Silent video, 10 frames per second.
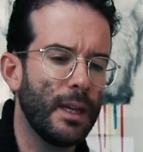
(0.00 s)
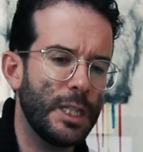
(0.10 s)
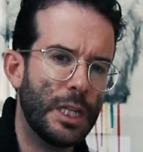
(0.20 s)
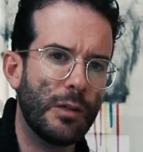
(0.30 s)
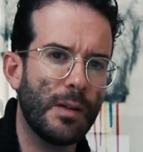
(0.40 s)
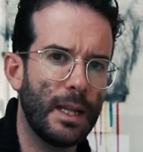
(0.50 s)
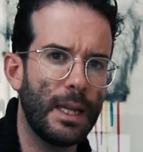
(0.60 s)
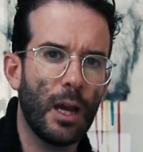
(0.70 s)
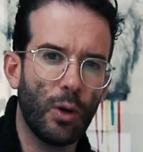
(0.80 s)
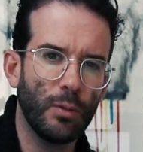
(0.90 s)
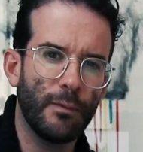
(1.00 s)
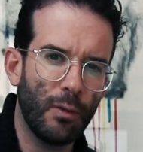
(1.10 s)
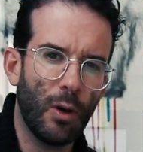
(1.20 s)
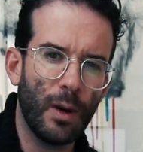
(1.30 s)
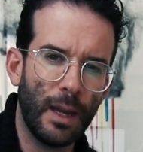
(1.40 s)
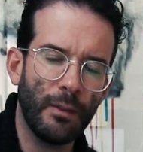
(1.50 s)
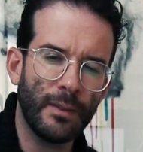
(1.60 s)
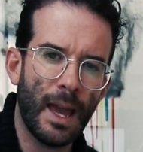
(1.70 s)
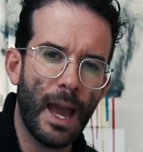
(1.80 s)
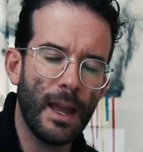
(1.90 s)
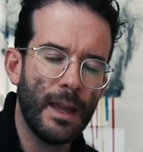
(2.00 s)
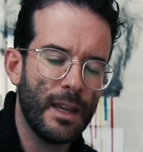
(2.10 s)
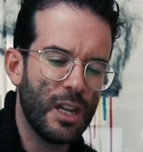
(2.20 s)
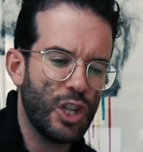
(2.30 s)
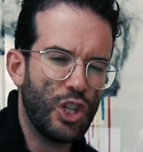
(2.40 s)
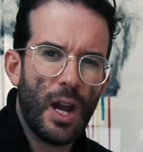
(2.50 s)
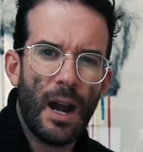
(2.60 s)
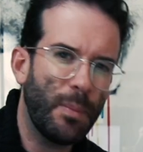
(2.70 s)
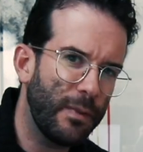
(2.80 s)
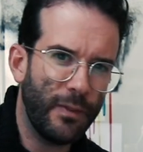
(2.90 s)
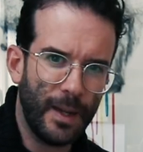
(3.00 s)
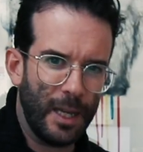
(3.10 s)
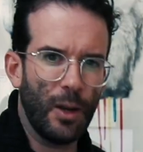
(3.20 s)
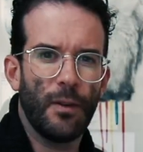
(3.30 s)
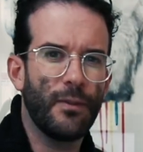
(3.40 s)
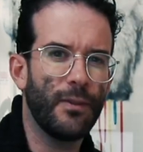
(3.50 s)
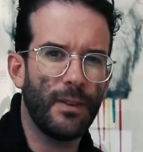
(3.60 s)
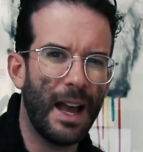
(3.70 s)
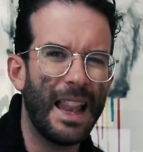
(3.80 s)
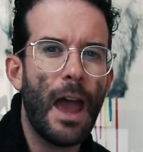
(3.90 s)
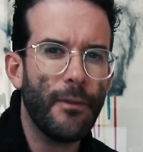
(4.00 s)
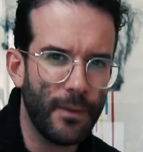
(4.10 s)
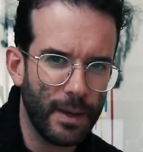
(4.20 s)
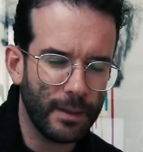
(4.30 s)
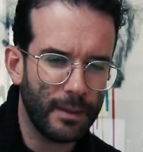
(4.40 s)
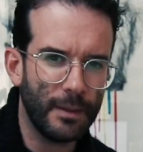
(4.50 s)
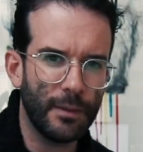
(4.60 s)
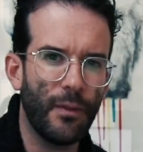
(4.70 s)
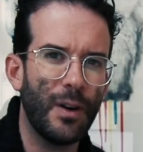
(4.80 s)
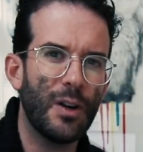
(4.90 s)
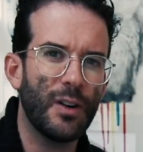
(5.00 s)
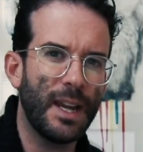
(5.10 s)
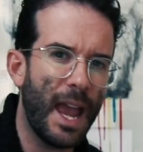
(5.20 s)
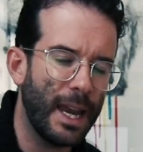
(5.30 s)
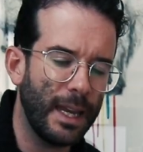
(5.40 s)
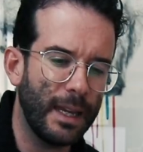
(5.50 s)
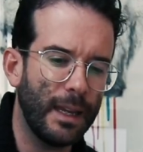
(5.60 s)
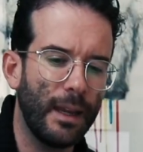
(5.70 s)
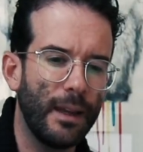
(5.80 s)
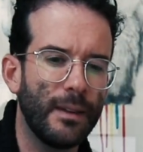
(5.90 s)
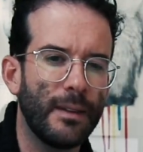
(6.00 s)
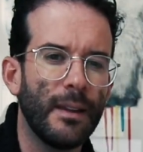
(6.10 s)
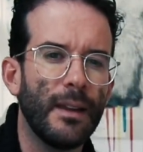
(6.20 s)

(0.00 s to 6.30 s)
Generally, a good flow gives that sharpy feeling of aliveness. It's very organic. It's